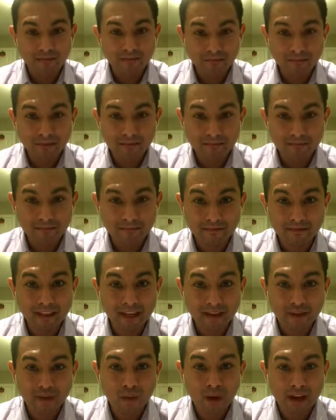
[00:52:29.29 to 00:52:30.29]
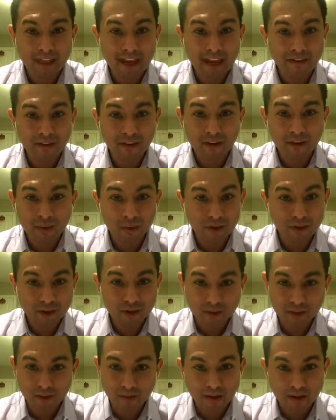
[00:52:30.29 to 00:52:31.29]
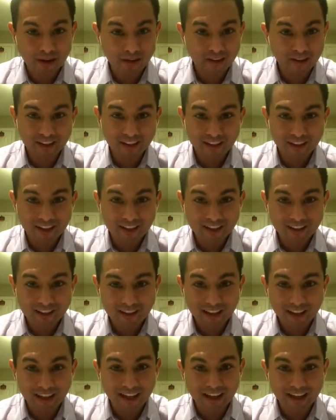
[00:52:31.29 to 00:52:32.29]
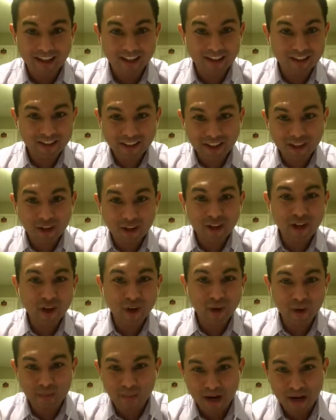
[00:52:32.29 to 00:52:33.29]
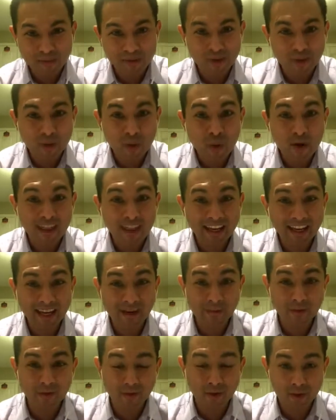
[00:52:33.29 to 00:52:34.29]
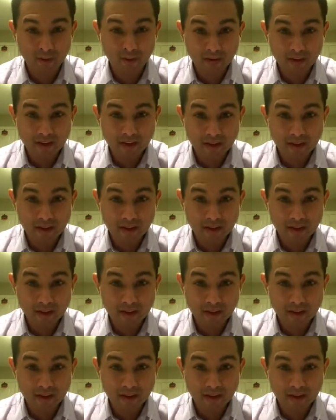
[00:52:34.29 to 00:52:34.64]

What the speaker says: And that's why they have the commercials about that cereal and perhaps a toy that came through.